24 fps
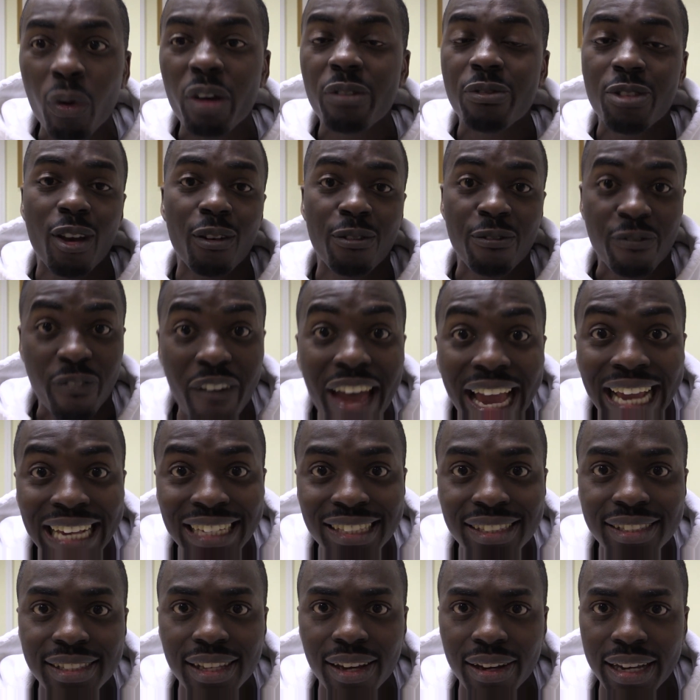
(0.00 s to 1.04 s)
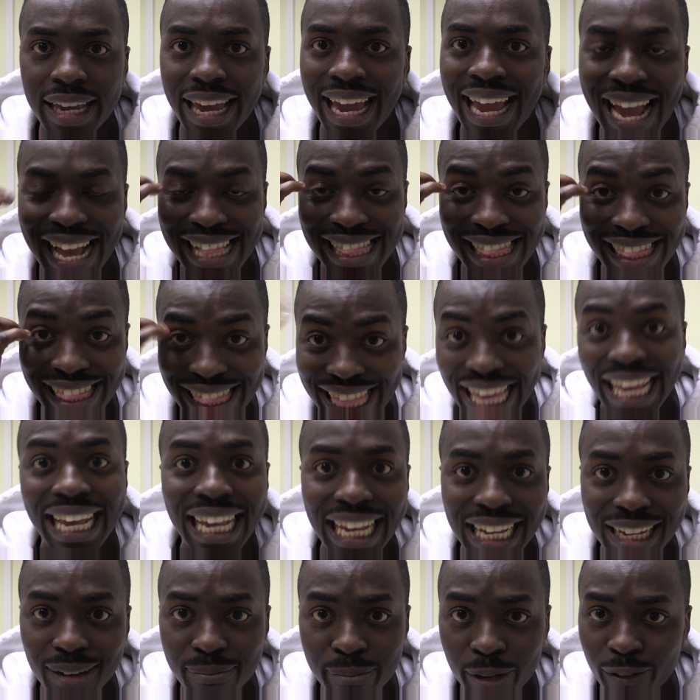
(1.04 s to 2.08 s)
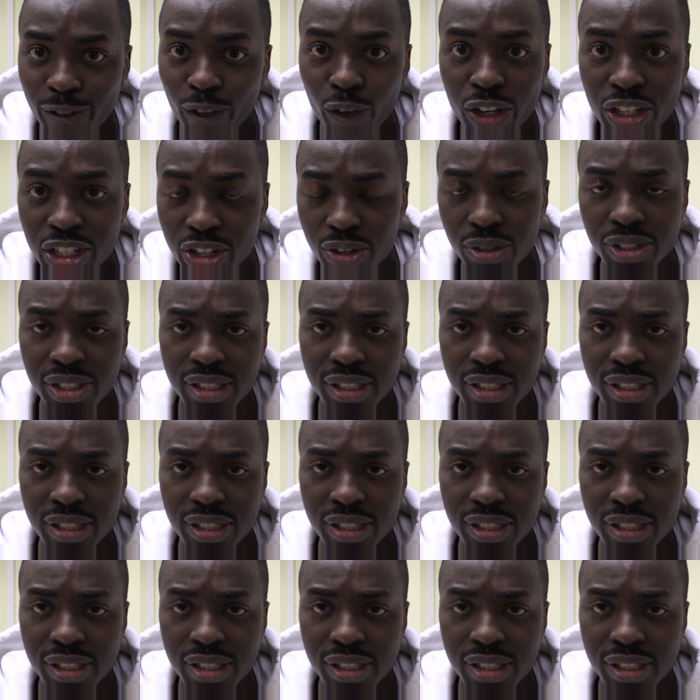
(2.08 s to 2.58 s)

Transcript: with your faith, okay? And think before you do